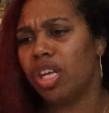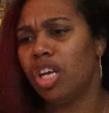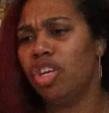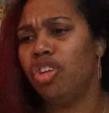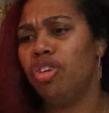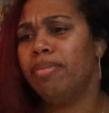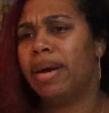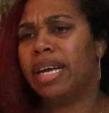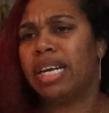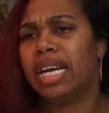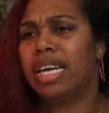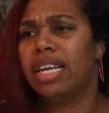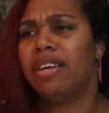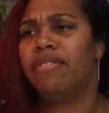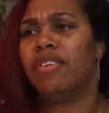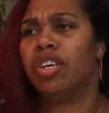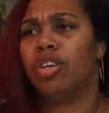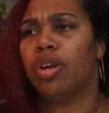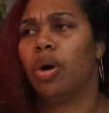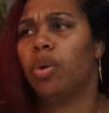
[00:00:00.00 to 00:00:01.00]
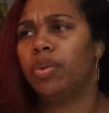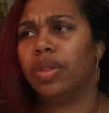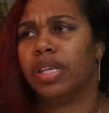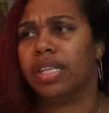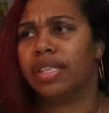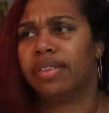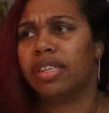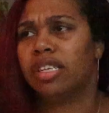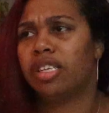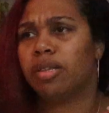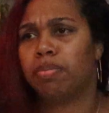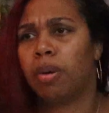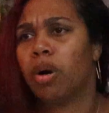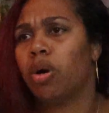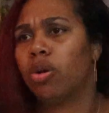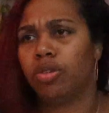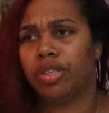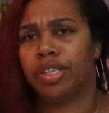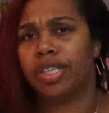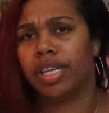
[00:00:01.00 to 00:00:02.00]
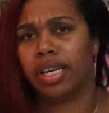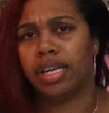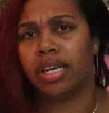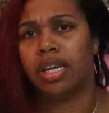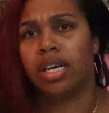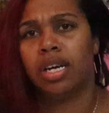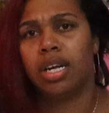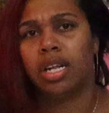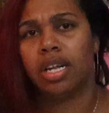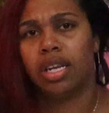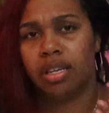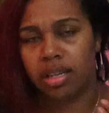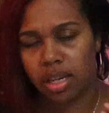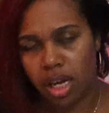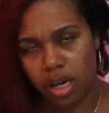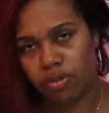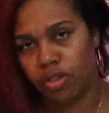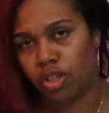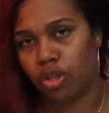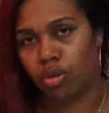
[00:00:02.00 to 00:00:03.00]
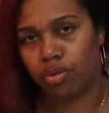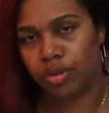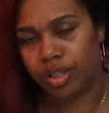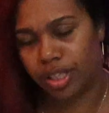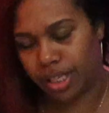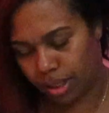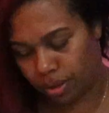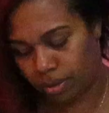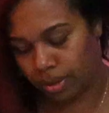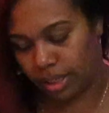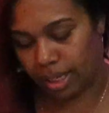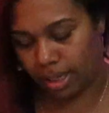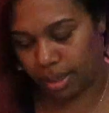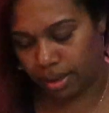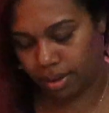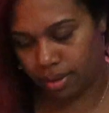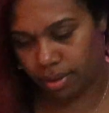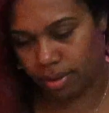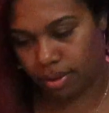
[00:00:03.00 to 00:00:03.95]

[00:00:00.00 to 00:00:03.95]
You may not even know this. This person loves you dearly